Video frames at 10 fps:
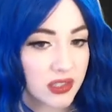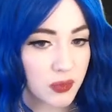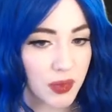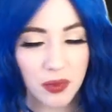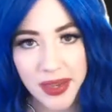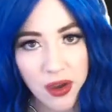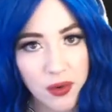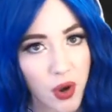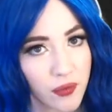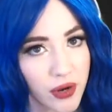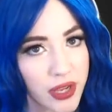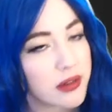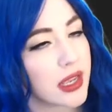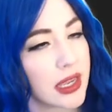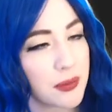We will be going over it
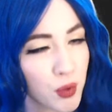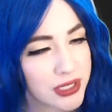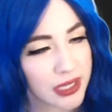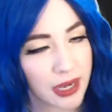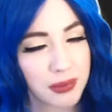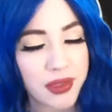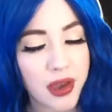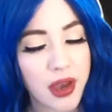in more depth.